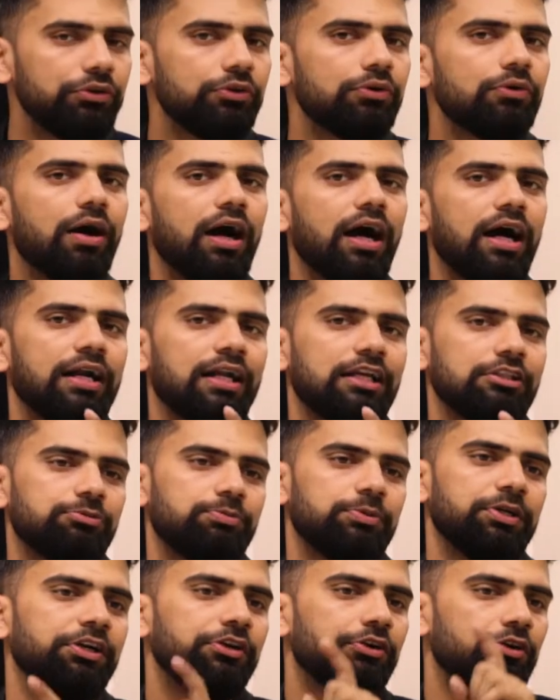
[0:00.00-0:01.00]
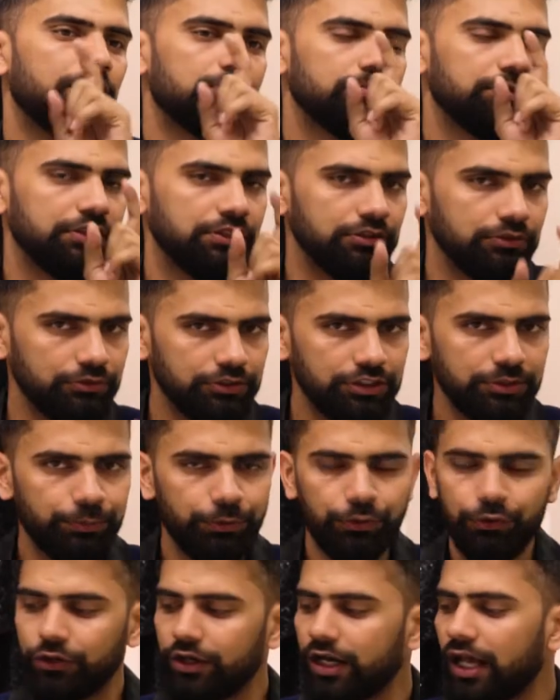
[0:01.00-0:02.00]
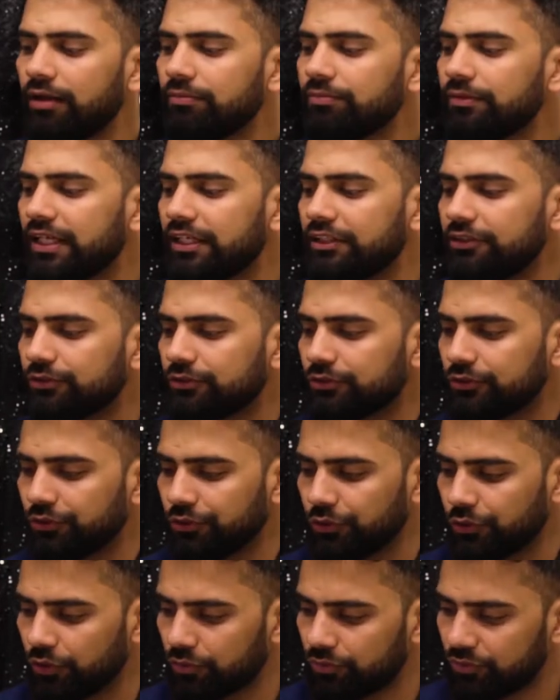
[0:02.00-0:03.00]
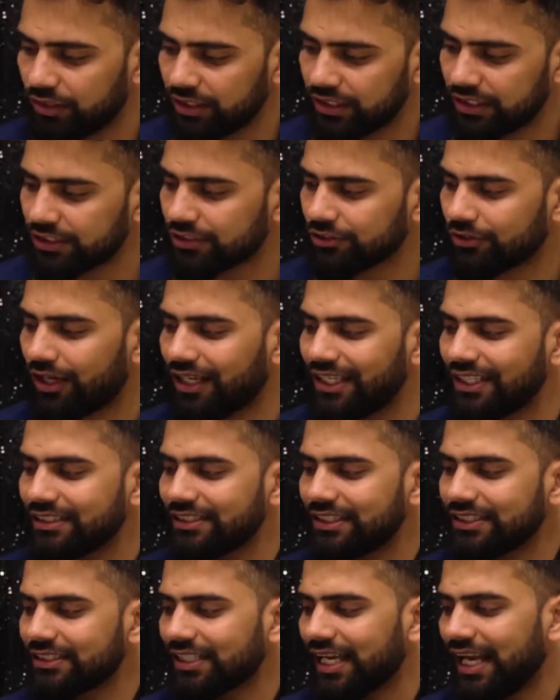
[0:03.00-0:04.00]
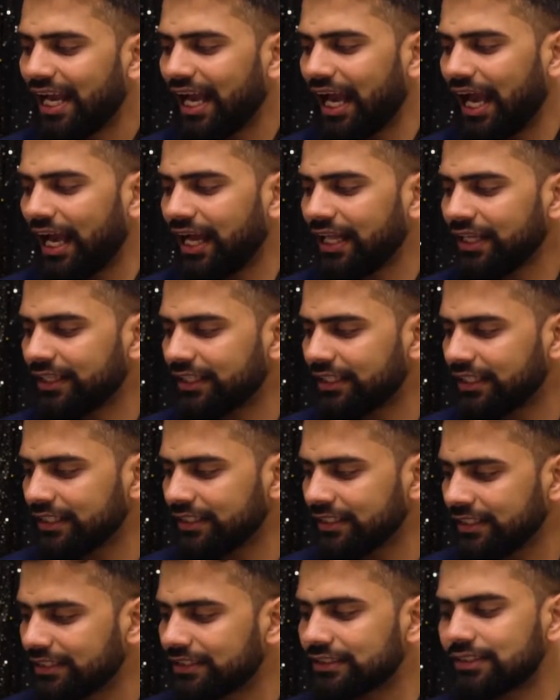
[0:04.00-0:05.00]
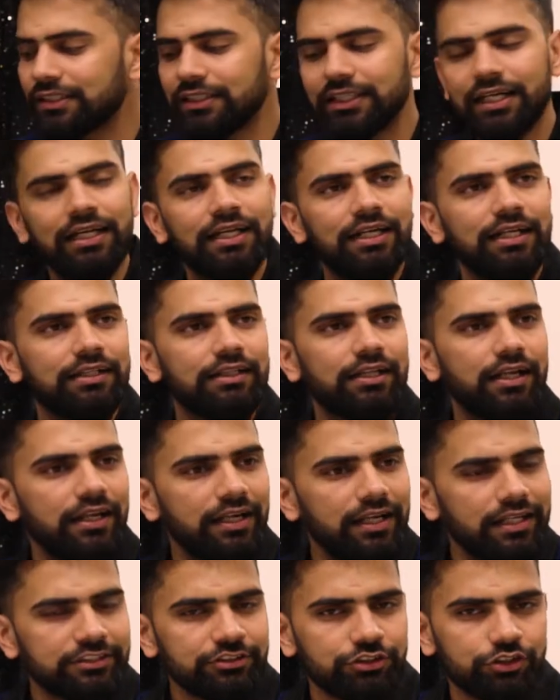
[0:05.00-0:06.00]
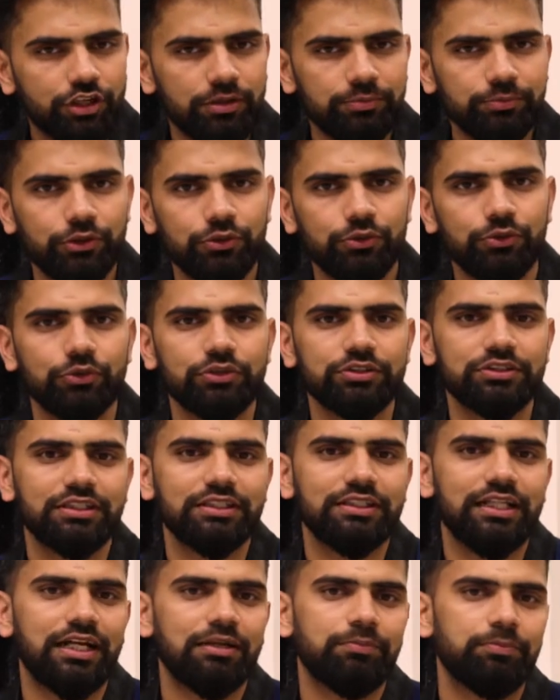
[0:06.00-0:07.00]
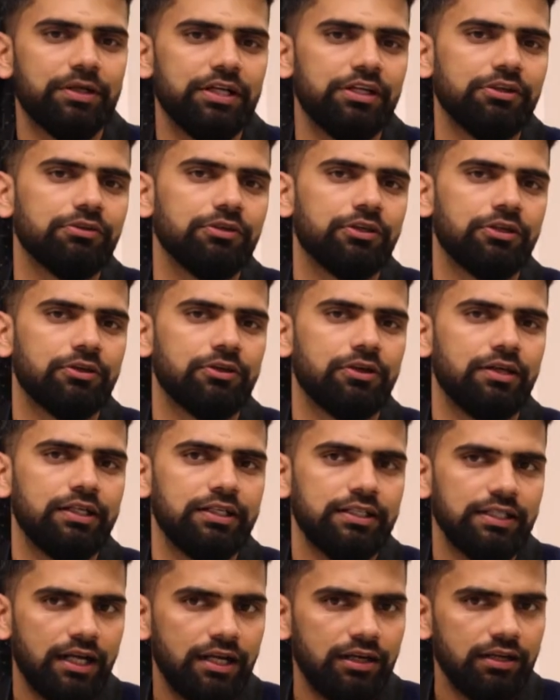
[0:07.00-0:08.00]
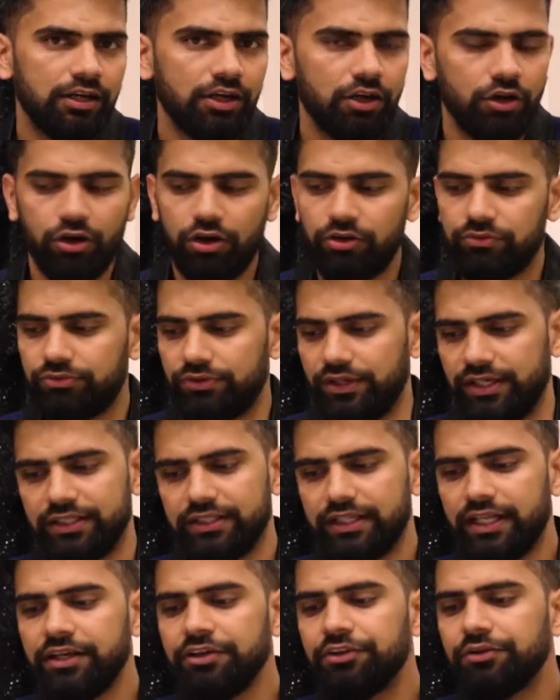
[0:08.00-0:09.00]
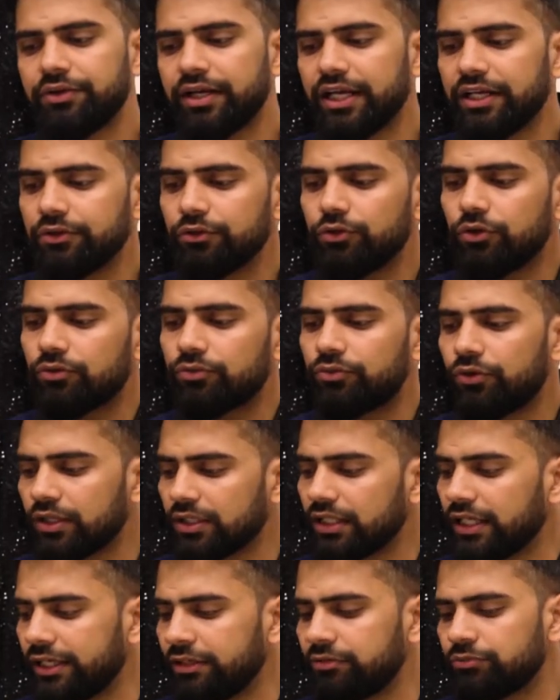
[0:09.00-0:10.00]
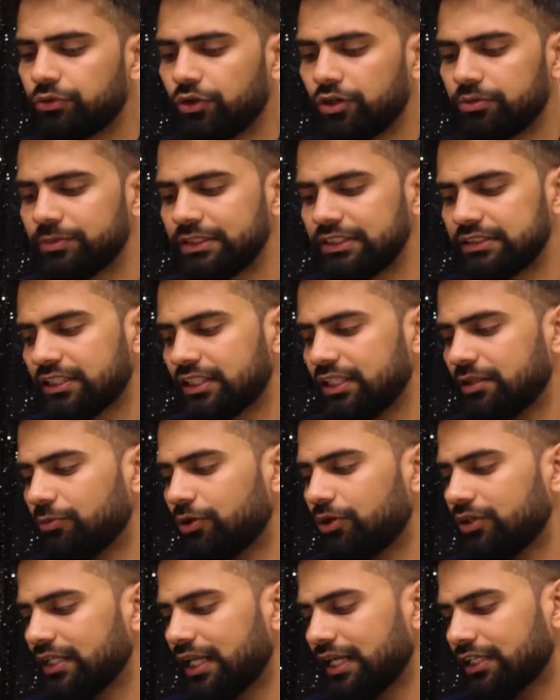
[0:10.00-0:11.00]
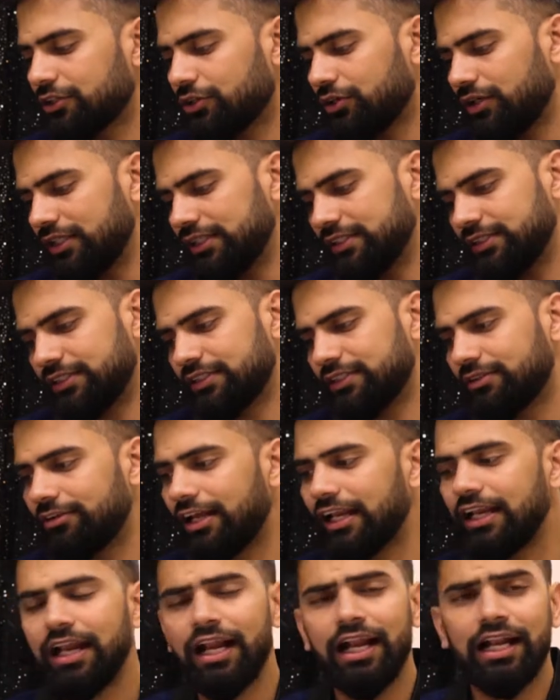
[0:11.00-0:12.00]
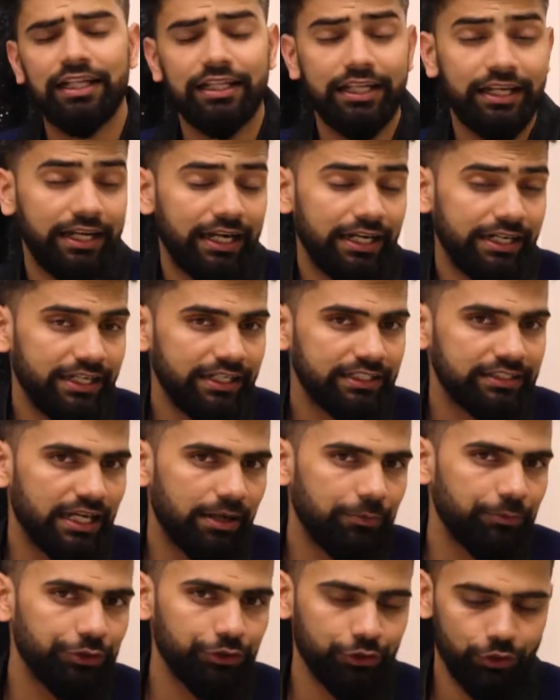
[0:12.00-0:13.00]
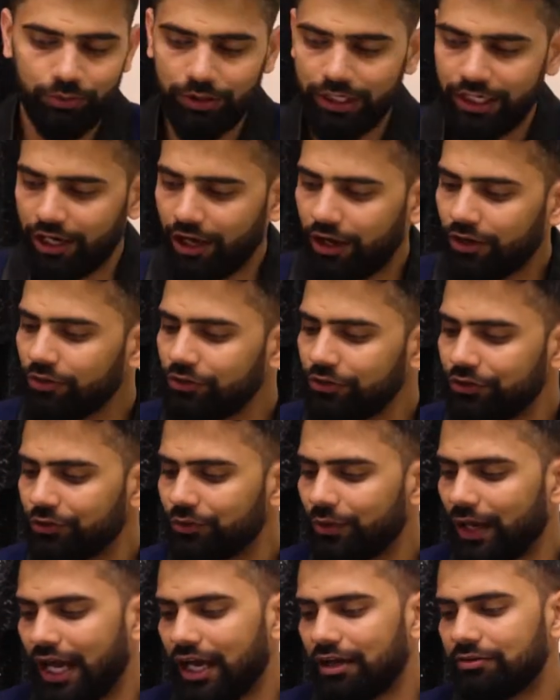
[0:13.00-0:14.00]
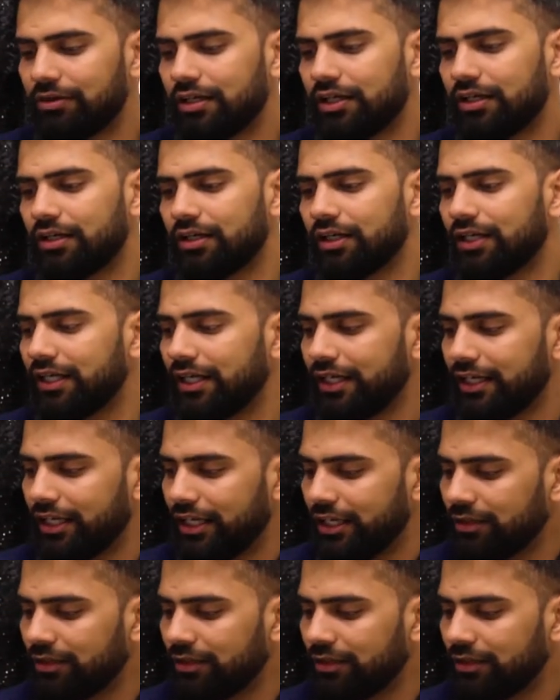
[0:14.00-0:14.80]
if you are aspirant of the UG program, then you should go for these colleges, and then here the list of the courses that particular college are offering. Then you can go for the information about that colleges. Well, the NID exam is over now. You have